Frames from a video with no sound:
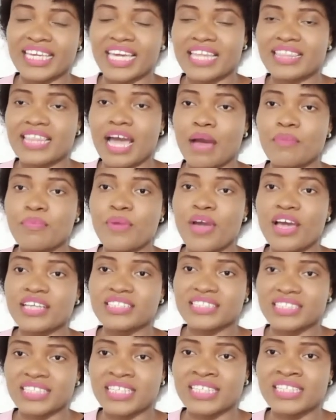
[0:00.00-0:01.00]
Get that
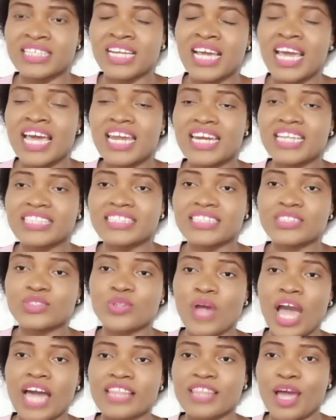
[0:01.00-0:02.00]
person, listen
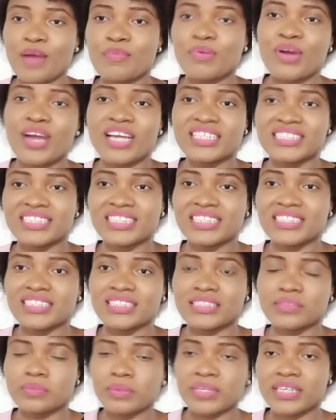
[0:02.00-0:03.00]
to how that person
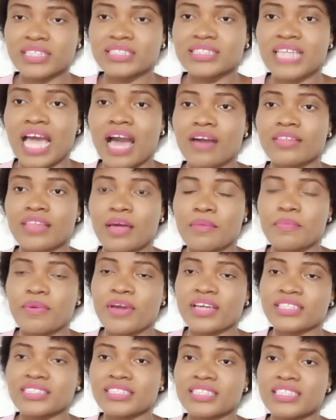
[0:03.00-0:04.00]
speaks, how that
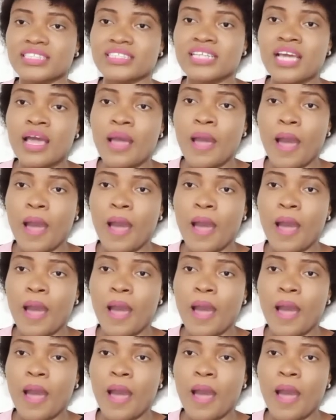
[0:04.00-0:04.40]
person